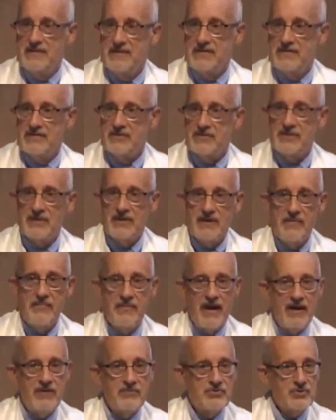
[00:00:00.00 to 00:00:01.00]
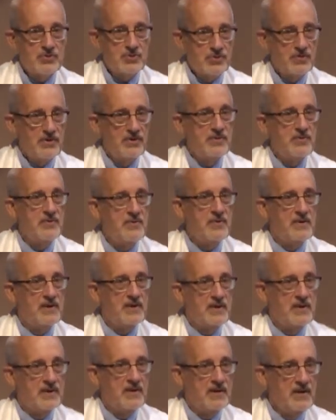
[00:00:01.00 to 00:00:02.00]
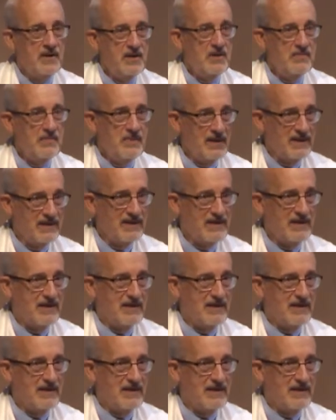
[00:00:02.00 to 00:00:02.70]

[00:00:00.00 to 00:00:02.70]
to talk about true humility.